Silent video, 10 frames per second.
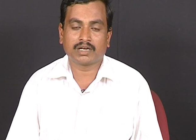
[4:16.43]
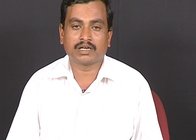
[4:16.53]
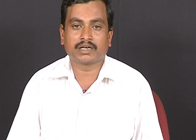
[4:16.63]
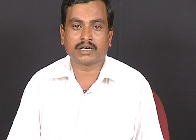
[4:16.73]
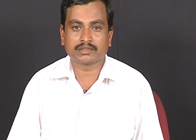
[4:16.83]

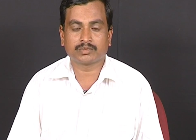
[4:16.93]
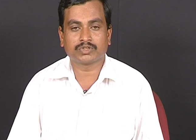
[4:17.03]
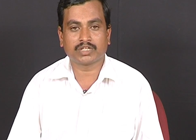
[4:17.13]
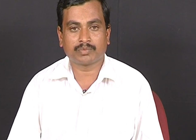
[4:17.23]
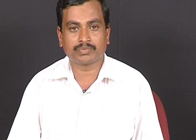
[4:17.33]
In
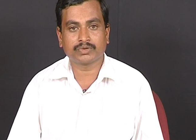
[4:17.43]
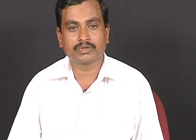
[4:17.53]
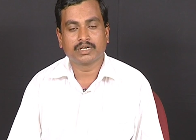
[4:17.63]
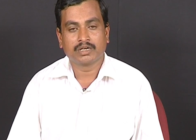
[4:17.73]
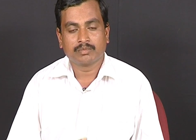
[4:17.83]

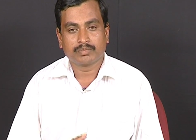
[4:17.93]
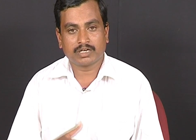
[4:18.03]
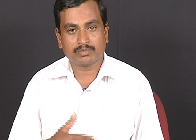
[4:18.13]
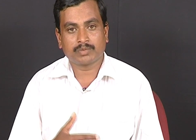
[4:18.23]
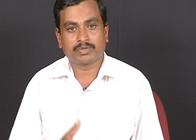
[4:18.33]

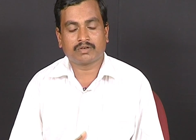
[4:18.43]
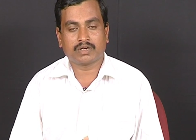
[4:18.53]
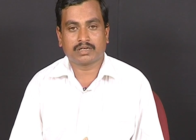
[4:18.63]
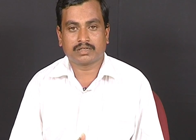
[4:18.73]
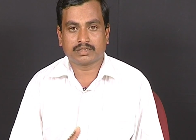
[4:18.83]

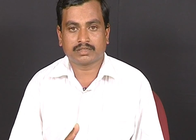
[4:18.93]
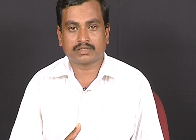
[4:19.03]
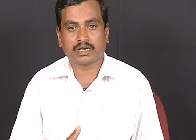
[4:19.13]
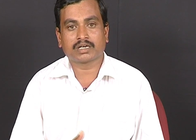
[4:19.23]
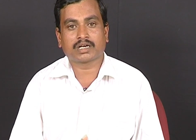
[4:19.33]
1994, I was
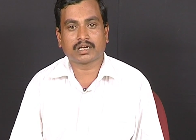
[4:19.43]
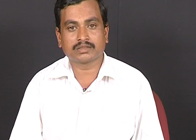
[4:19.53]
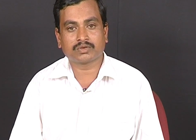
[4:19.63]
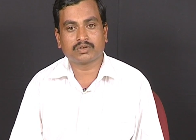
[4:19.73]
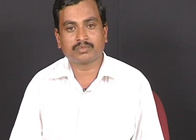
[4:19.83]
carried
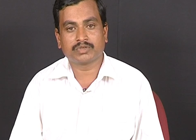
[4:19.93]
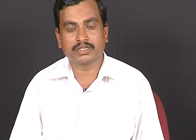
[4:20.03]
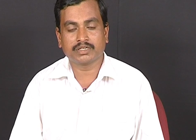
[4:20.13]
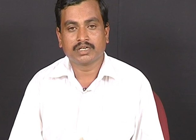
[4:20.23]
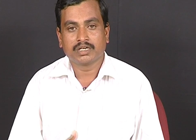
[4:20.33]
to the
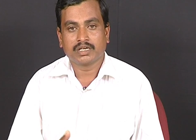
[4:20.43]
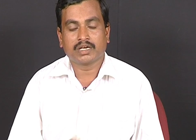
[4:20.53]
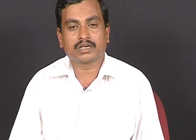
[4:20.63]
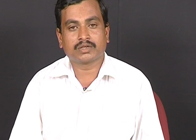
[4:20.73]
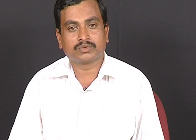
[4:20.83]

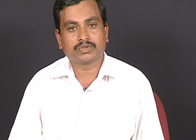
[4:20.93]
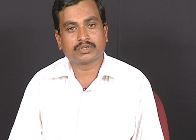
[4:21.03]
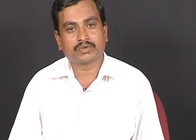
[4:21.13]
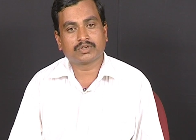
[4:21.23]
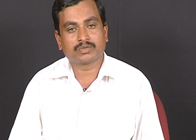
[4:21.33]
Coimbatore
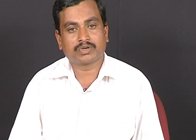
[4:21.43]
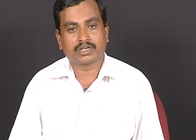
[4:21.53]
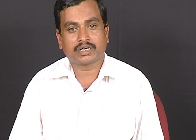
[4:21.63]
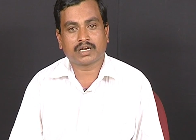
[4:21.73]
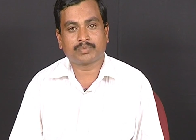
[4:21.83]
meeting
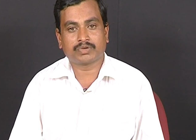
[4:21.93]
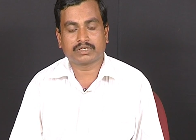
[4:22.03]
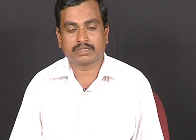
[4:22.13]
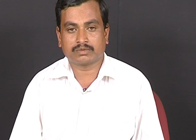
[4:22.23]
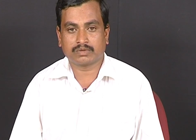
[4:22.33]
of
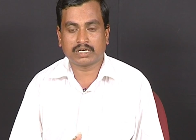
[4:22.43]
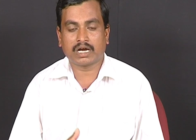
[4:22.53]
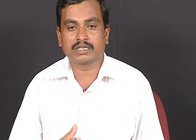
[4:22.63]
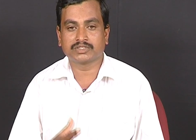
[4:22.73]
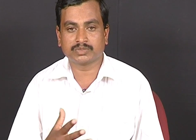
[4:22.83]
Brother Javahar
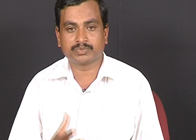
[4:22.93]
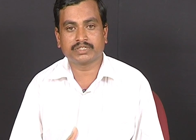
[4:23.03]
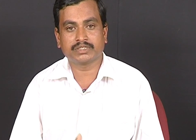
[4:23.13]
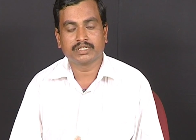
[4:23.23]
Samuel.